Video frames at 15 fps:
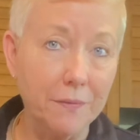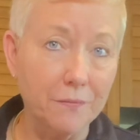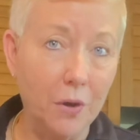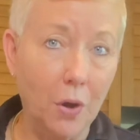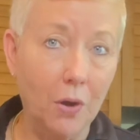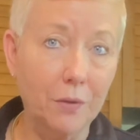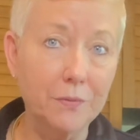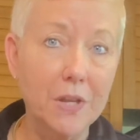
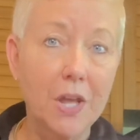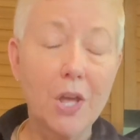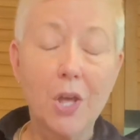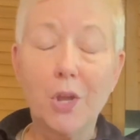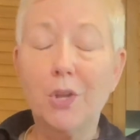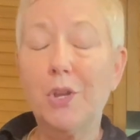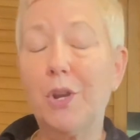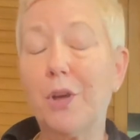involved.
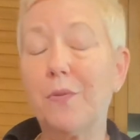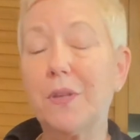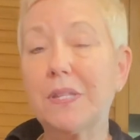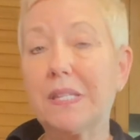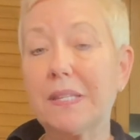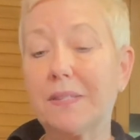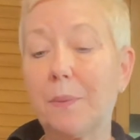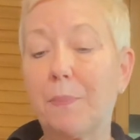You know,
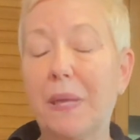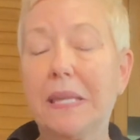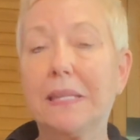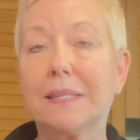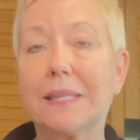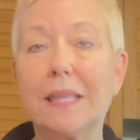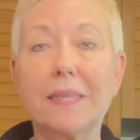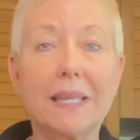this is a
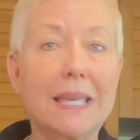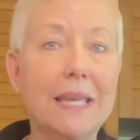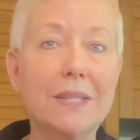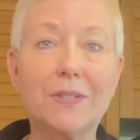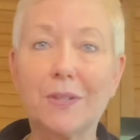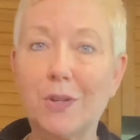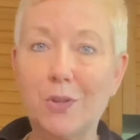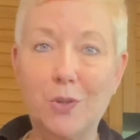piece that the
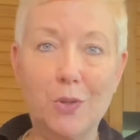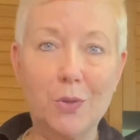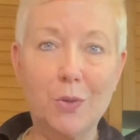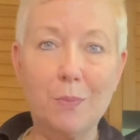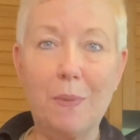kids can do.